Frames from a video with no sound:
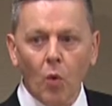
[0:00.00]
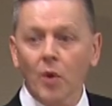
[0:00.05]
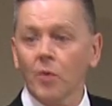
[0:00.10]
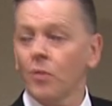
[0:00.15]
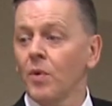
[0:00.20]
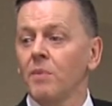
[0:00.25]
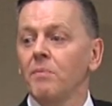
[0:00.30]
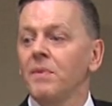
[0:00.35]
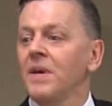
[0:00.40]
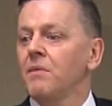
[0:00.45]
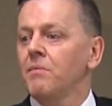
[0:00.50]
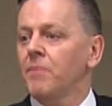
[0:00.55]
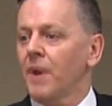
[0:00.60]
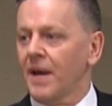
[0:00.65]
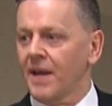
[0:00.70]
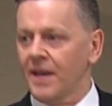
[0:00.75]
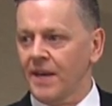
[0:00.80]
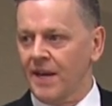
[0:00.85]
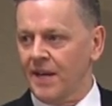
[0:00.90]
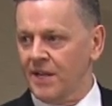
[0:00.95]
What we mean
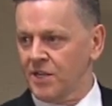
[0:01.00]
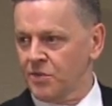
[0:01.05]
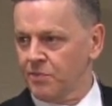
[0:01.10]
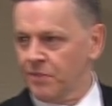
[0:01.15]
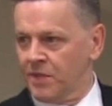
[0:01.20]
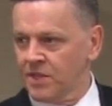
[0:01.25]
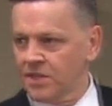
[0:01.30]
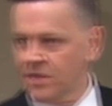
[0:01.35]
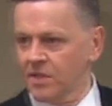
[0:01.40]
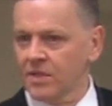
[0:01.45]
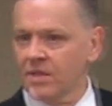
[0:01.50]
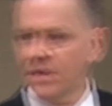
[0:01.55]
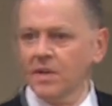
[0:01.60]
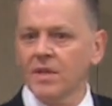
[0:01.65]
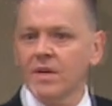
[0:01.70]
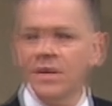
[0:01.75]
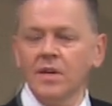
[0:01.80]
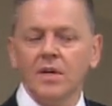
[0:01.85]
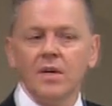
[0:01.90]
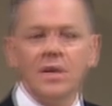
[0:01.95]
by engagement.
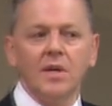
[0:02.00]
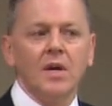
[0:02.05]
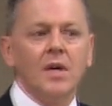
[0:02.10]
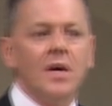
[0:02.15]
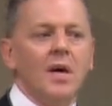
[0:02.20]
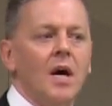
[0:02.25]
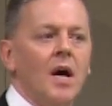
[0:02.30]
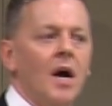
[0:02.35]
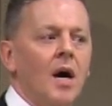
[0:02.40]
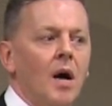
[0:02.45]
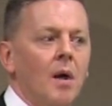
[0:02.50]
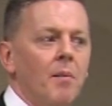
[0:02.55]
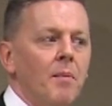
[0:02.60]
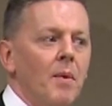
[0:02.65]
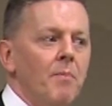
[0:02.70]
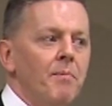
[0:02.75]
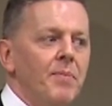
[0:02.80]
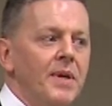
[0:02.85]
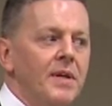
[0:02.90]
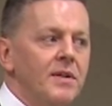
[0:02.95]

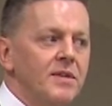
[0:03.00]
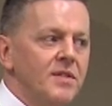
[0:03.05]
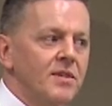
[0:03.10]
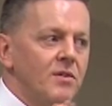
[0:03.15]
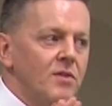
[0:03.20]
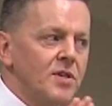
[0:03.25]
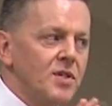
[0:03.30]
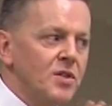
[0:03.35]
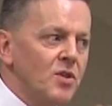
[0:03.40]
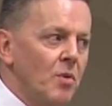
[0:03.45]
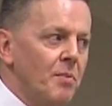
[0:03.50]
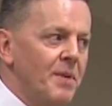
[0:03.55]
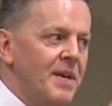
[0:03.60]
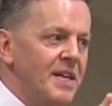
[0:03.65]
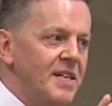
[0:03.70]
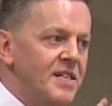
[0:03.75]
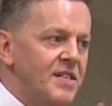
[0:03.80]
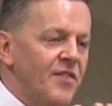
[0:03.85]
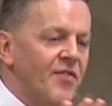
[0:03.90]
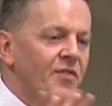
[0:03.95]
Because there are so
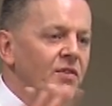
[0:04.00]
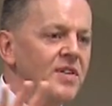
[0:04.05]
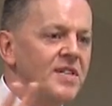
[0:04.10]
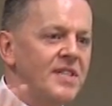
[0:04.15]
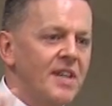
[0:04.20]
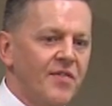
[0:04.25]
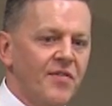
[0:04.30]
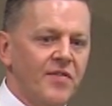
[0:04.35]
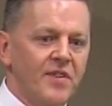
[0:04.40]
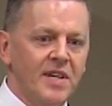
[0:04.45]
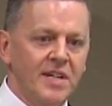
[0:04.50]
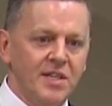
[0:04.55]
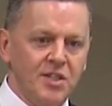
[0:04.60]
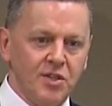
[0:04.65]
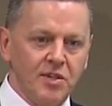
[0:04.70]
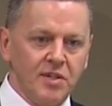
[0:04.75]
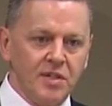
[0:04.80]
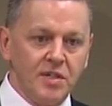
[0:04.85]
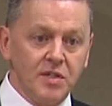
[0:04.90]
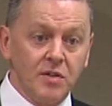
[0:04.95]
many different
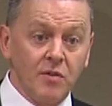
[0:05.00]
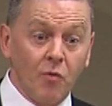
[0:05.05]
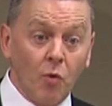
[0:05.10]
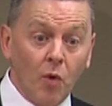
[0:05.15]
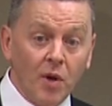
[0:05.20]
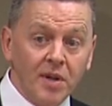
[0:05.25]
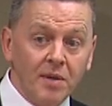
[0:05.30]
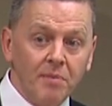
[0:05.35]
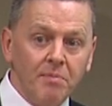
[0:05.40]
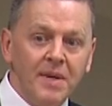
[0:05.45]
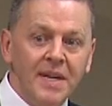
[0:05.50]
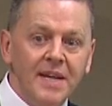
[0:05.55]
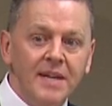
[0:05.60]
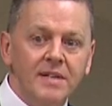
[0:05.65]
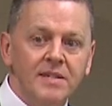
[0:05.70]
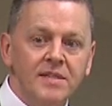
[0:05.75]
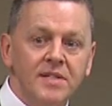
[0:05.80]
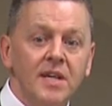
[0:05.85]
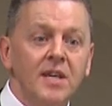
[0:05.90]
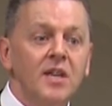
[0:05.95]
definitions of what it
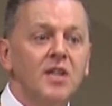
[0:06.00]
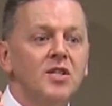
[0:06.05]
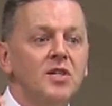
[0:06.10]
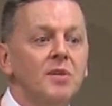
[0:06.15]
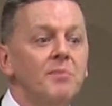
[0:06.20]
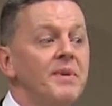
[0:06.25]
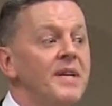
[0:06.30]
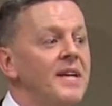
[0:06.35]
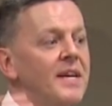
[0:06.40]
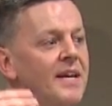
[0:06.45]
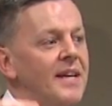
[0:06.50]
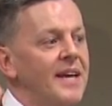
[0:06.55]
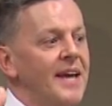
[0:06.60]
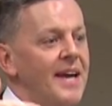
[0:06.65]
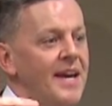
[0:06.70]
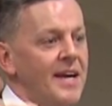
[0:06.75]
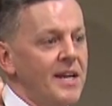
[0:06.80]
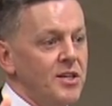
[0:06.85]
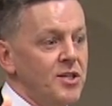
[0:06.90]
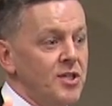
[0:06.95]
means to be
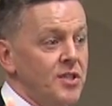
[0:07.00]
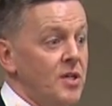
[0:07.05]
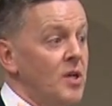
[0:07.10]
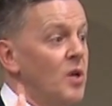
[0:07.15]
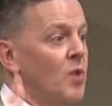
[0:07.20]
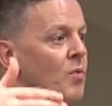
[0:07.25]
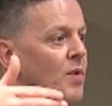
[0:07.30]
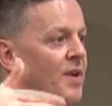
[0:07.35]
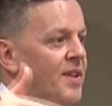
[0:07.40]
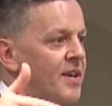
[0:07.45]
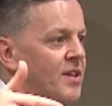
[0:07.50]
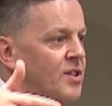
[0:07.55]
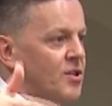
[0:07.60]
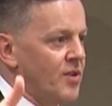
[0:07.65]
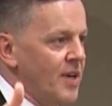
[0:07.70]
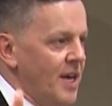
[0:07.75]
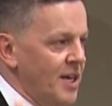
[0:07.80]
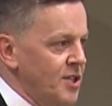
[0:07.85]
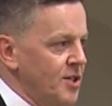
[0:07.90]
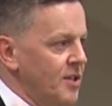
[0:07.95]
engaged with
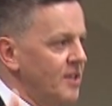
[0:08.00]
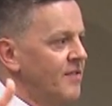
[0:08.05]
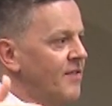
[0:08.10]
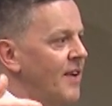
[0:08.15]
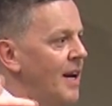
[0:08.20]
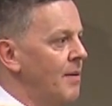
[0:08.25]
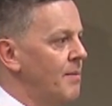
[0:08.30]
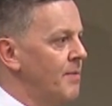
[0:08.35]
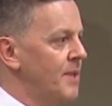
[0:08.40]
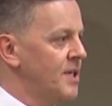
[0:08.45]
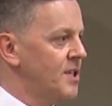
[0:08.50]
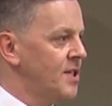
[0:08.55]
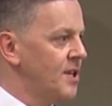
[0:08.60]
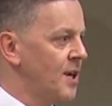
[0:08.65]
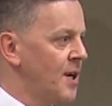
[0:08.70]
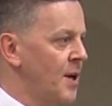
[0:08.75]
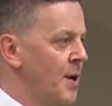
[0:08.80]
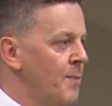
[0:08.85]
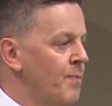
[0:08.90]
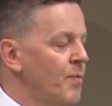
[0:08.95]
international development.